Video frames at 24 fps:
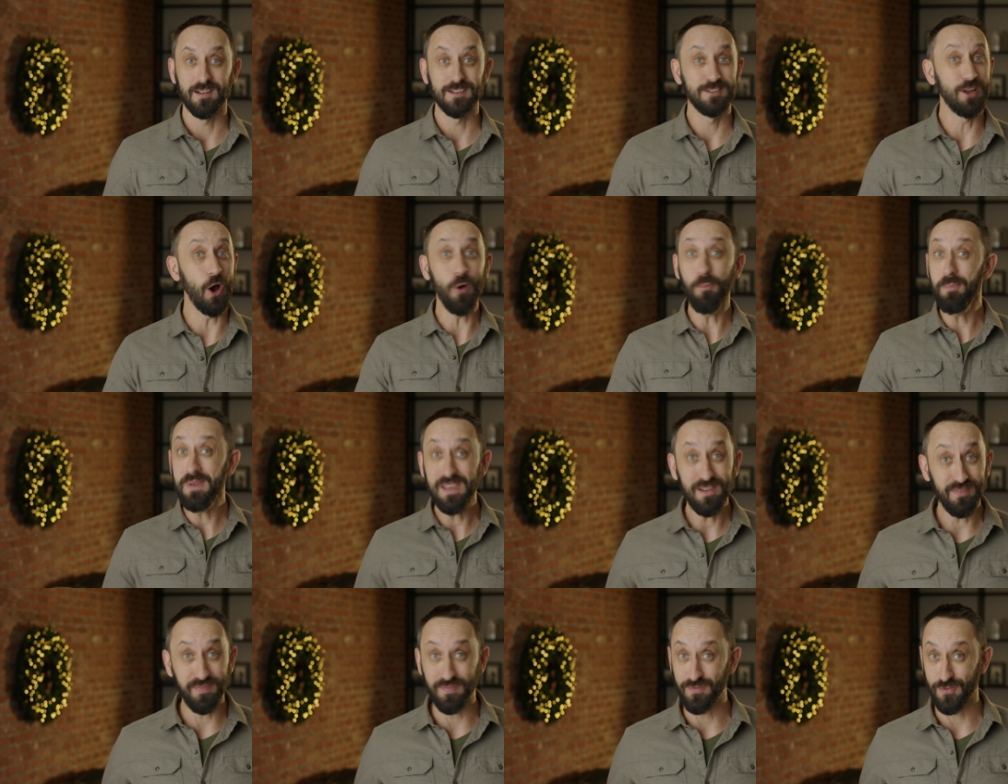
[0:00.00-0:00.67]
Don't
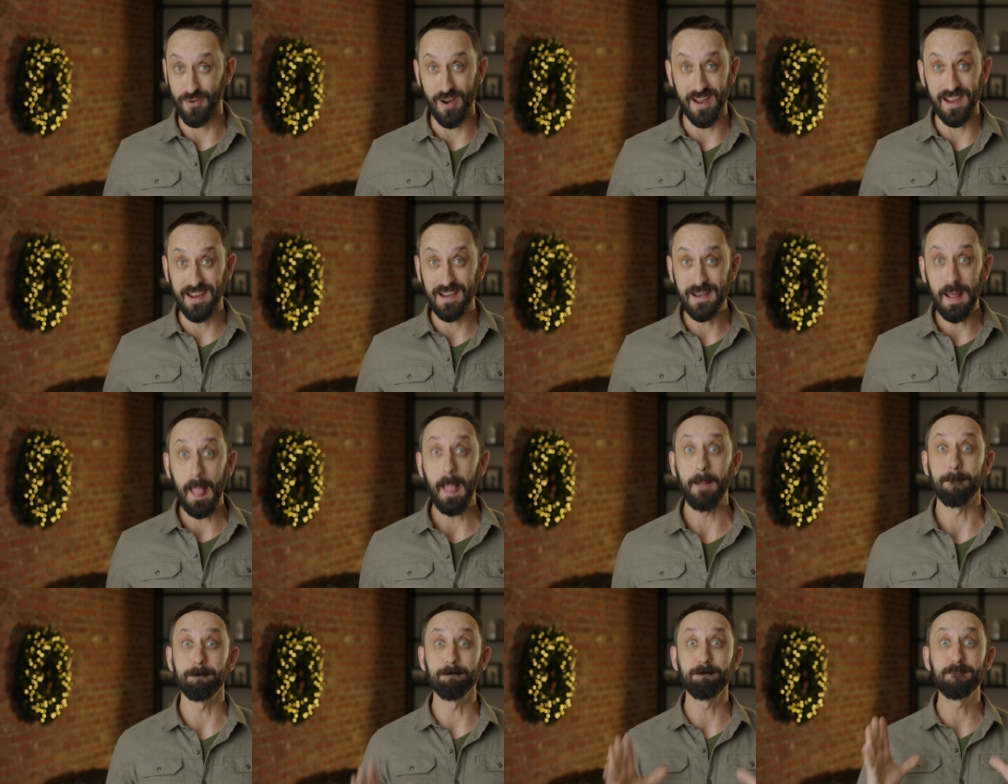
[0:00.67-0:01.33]
be afraid,
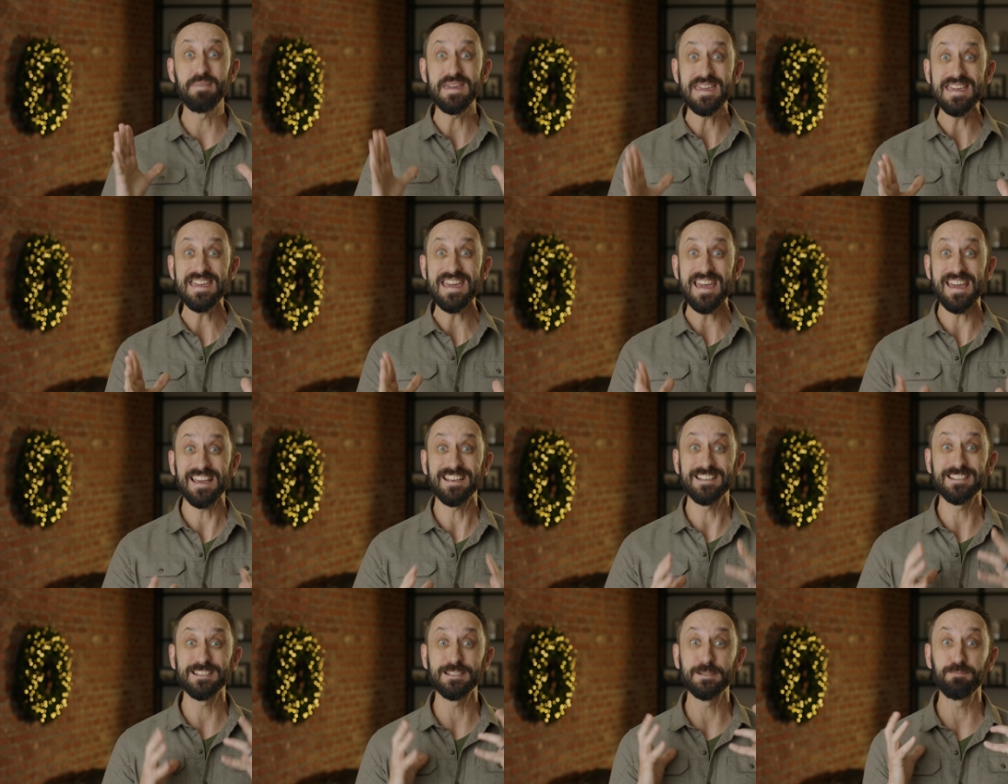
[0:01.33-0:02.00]
be
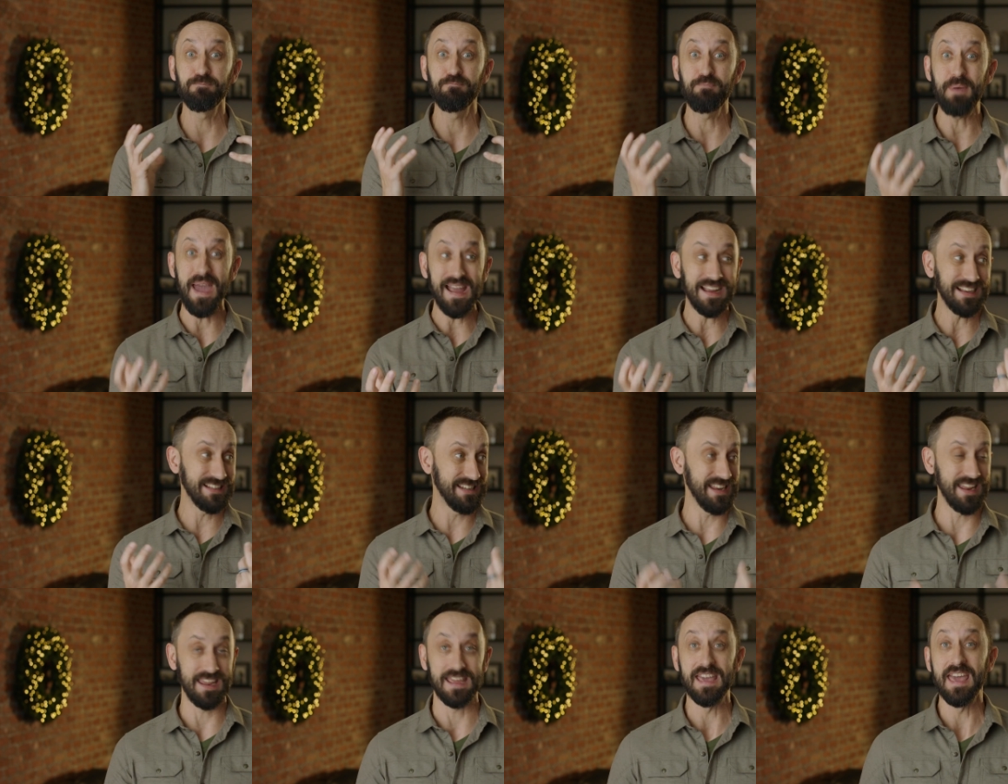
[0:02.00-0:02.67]

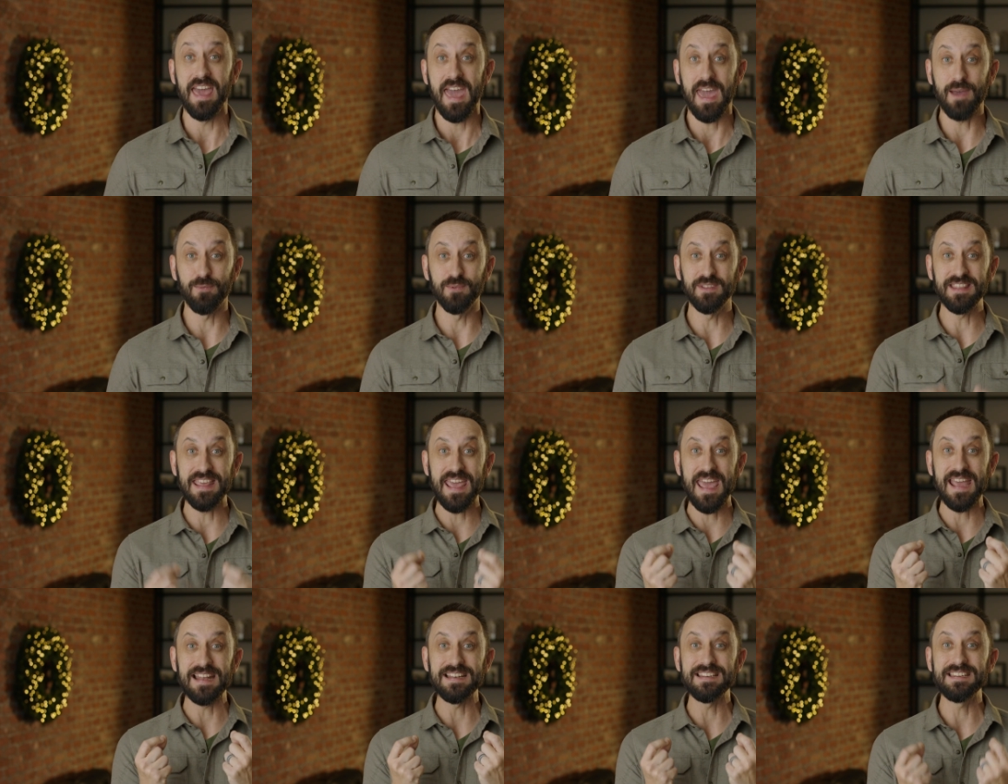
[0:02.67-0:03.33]
expecting. And when
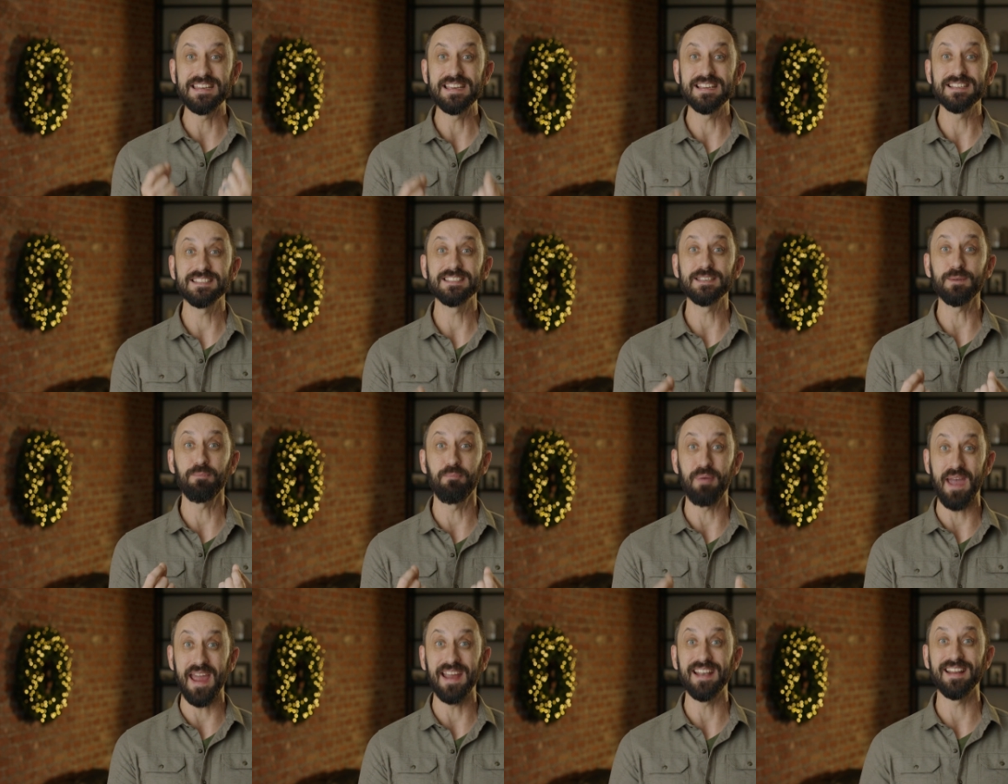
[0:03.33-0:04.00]
the
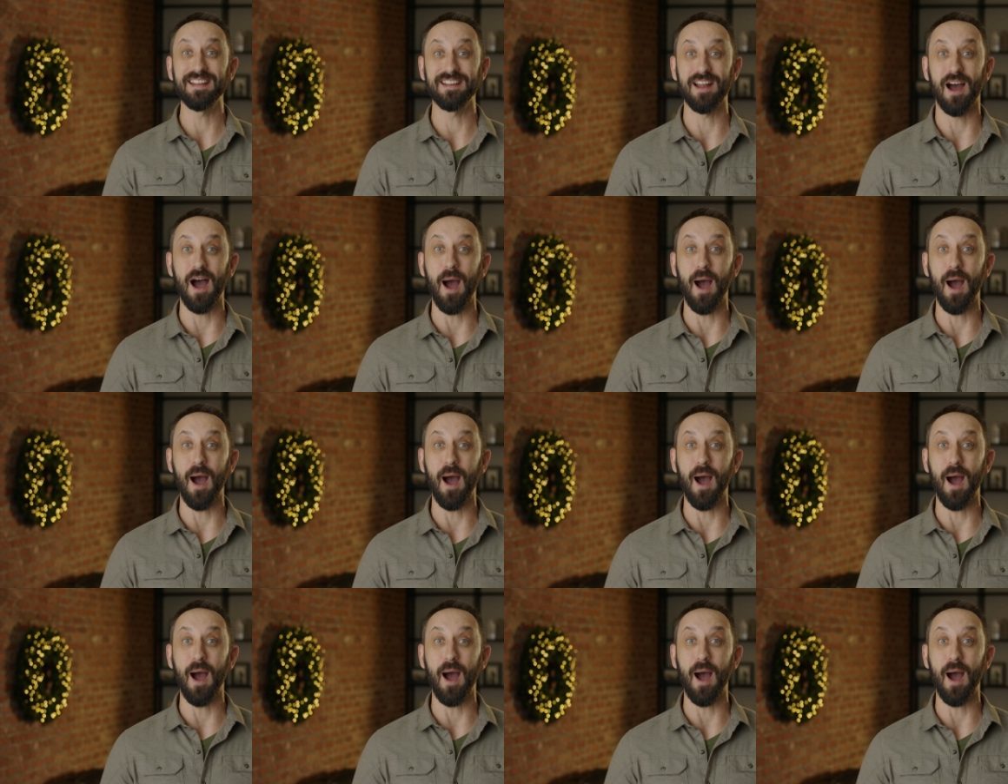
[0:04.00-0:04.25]
anticipated